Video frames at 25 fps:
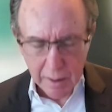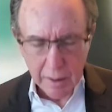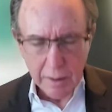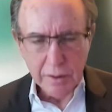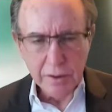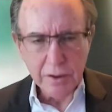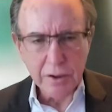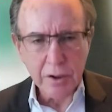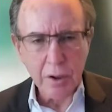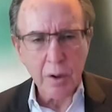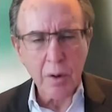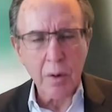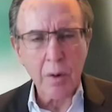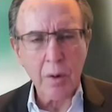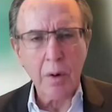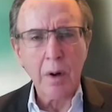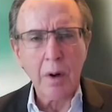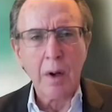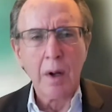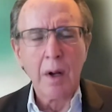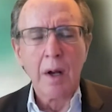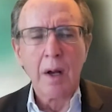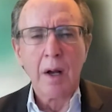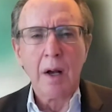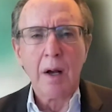So
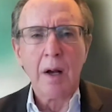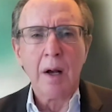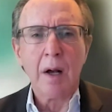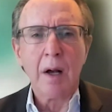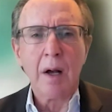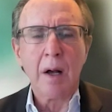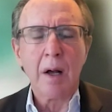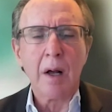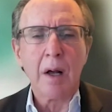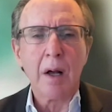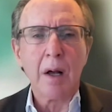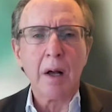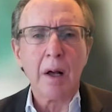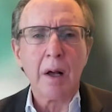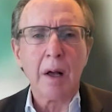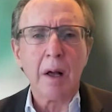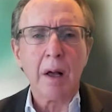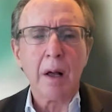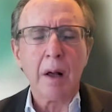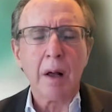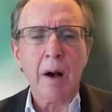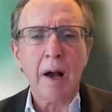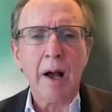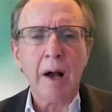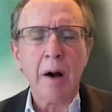
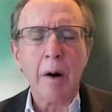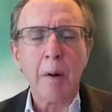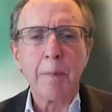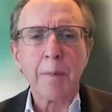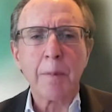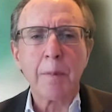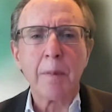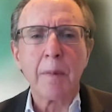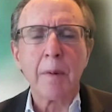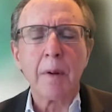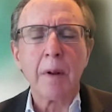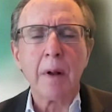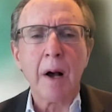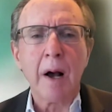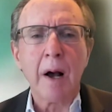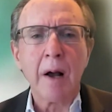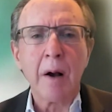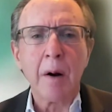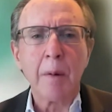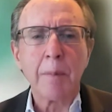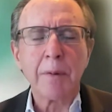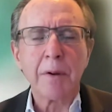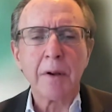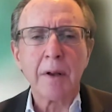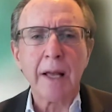I
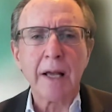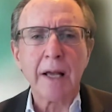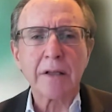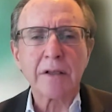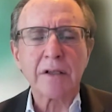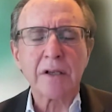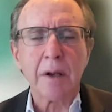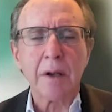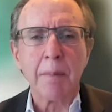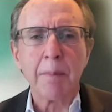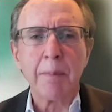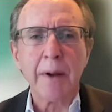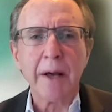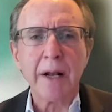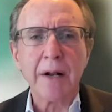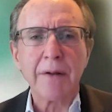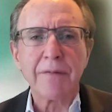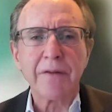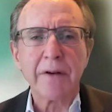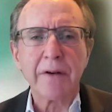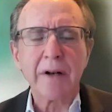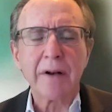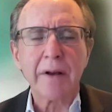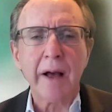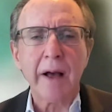hope you get some
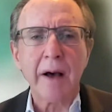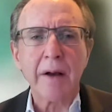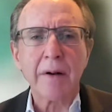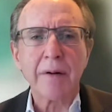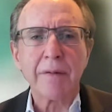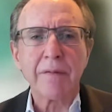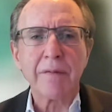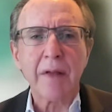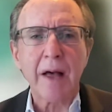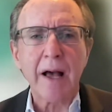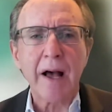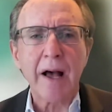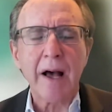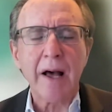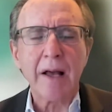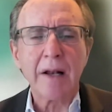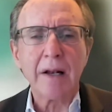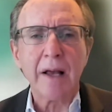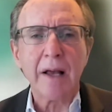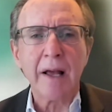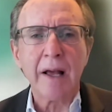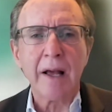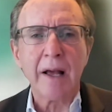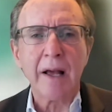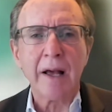benefit out of that,
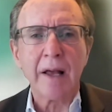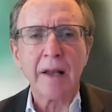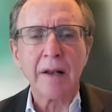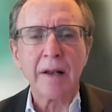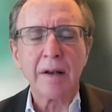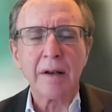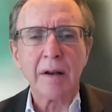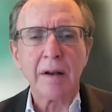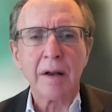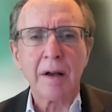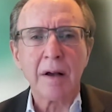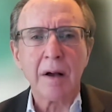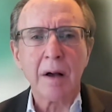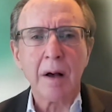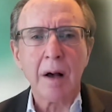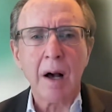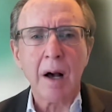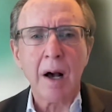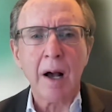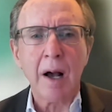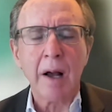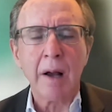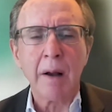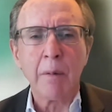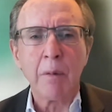and
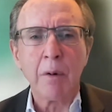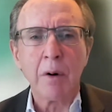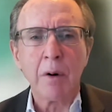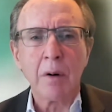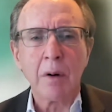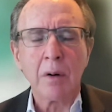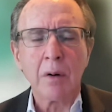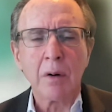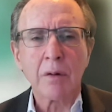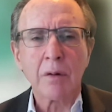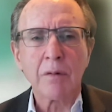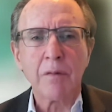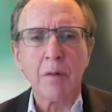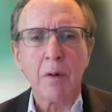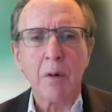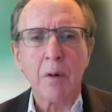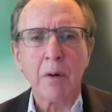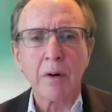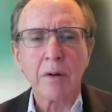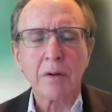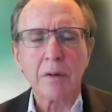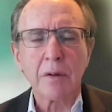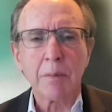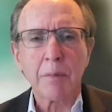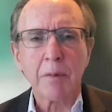I will look
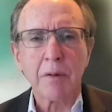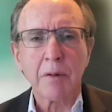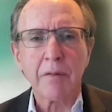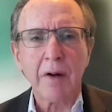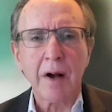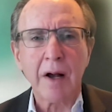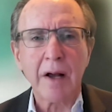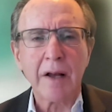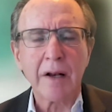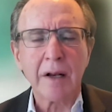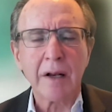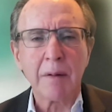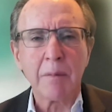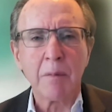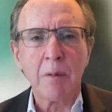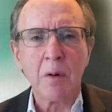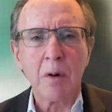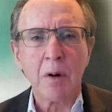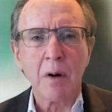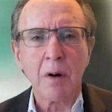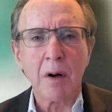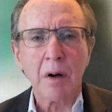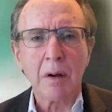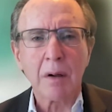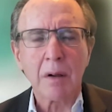forward to providing
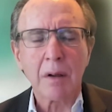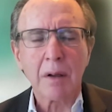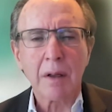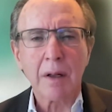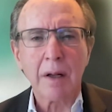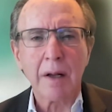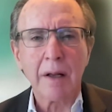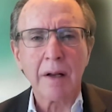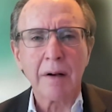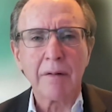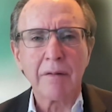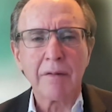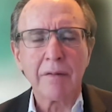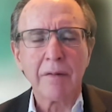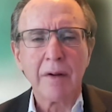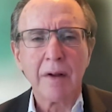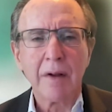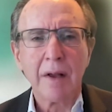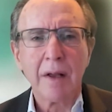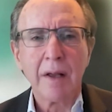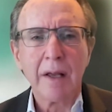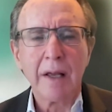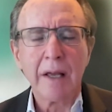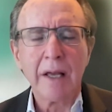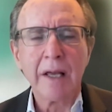more kind of
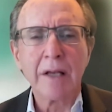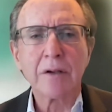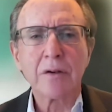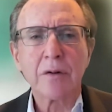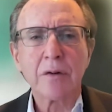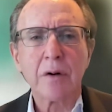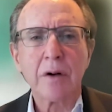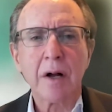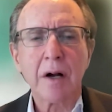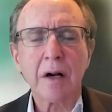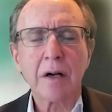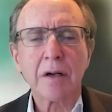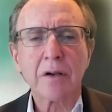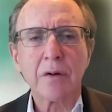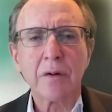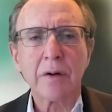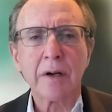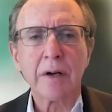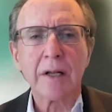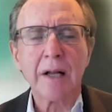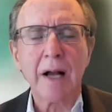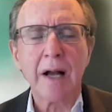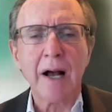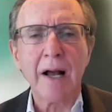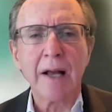
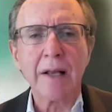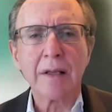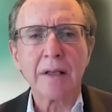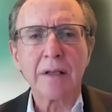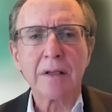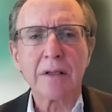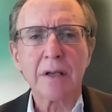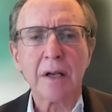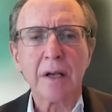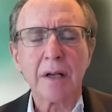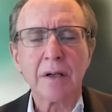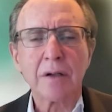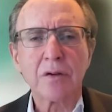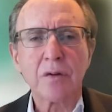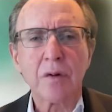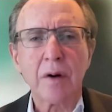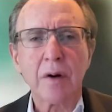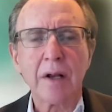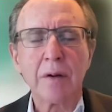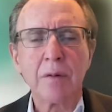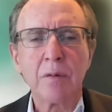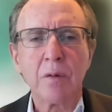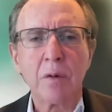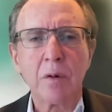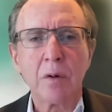introductory guidance on
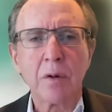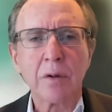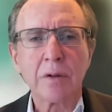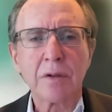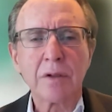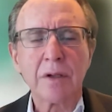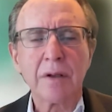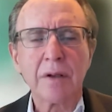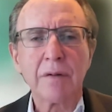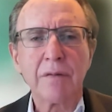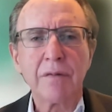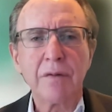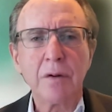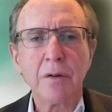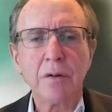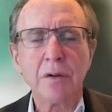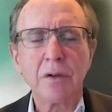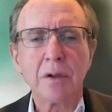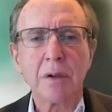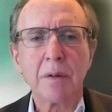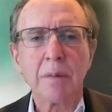trade rules in the future.